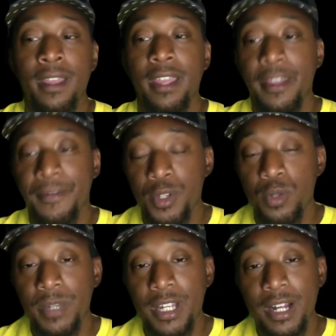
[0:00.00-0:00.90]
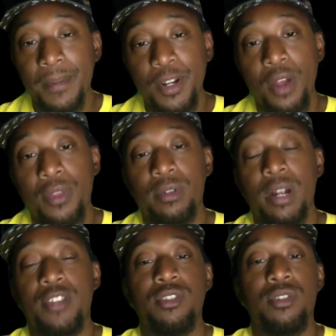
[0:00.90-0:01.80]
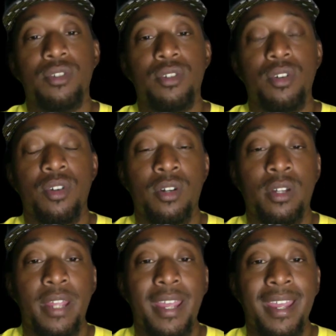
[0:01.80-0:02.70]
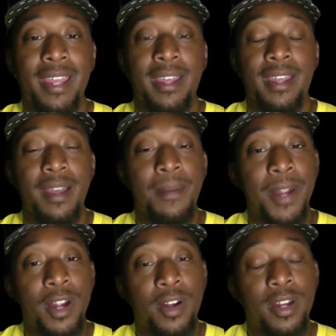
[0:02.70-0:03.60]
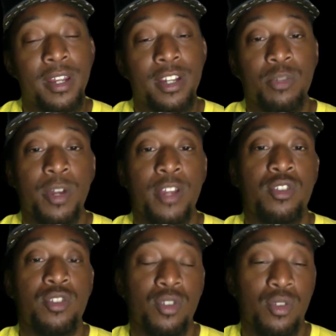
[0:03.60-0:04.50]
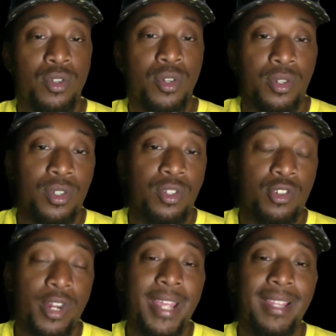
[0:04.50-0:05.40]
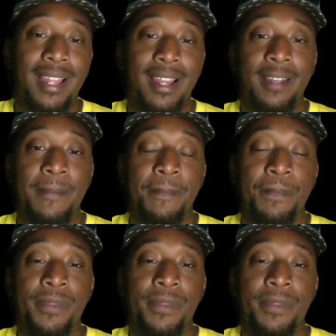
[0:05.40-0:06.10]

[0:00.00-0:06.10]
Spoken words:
If you become an authorized user on a American Express user's trade line,